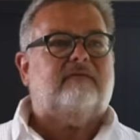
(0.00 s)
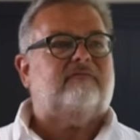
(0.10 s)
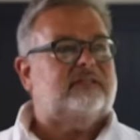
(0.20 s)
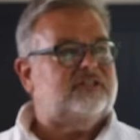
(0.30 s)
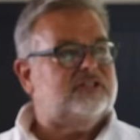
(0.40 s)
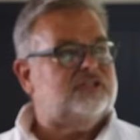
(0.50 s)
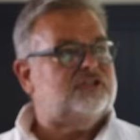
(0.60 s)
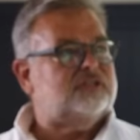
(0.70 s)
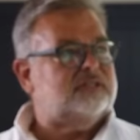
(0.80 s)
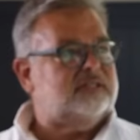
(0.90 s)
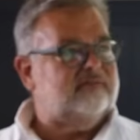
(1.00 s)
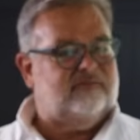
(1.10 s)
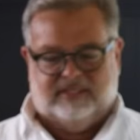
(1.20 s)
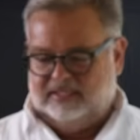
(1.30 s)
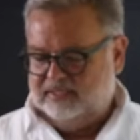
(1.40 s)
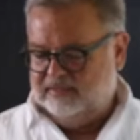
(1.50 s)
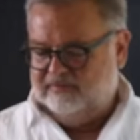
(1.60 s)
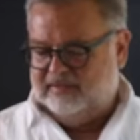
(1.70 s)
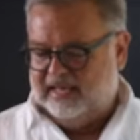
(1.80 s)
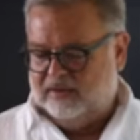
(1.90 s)
vintage Tiffany
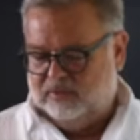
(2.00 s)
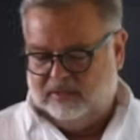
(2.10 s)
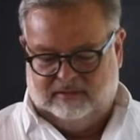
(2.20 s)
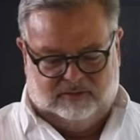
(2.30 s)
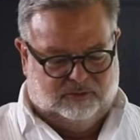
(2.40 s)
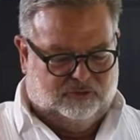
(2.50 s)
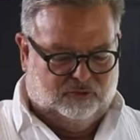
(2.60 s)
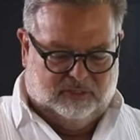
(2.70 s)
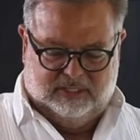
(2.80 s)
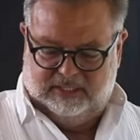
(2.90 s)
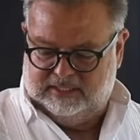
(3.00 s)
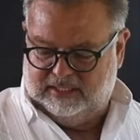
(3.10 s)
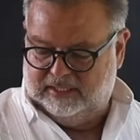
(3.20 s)
flatware to enjoy this.